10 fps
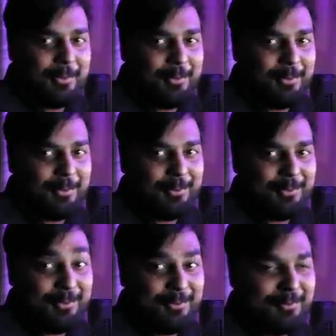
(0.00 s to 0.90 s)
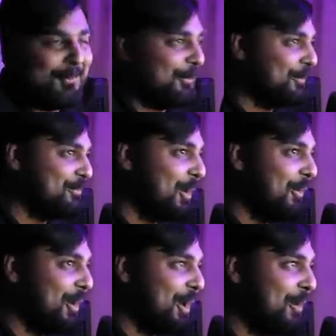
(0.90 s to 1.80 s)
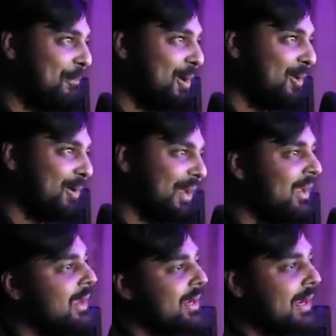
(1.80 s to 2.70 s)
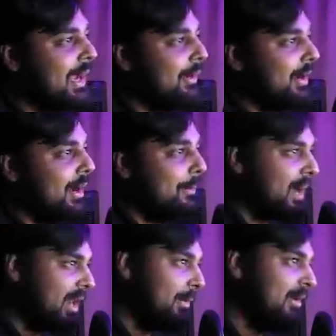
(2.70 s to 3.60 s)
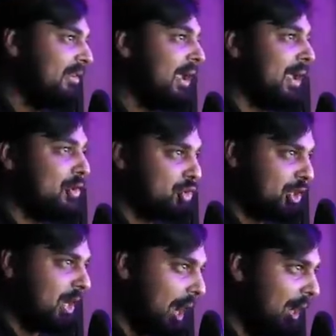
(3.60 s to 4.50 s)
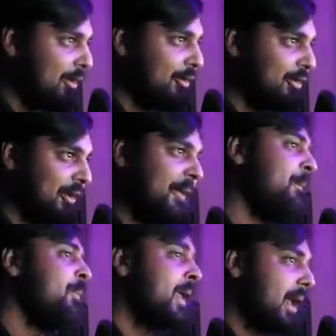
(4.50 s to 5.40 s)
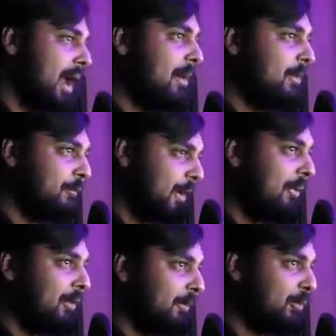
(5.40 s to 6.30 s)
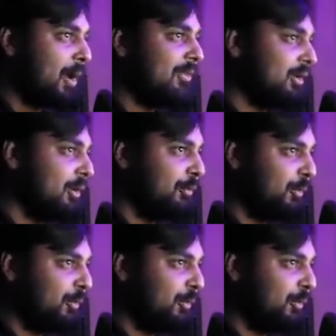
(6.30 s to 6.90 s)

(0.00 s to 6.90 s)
ho, ho, ho, boy, oh boy. Now, uh, my name is Kent G. Anderson, and I'm the founder, president of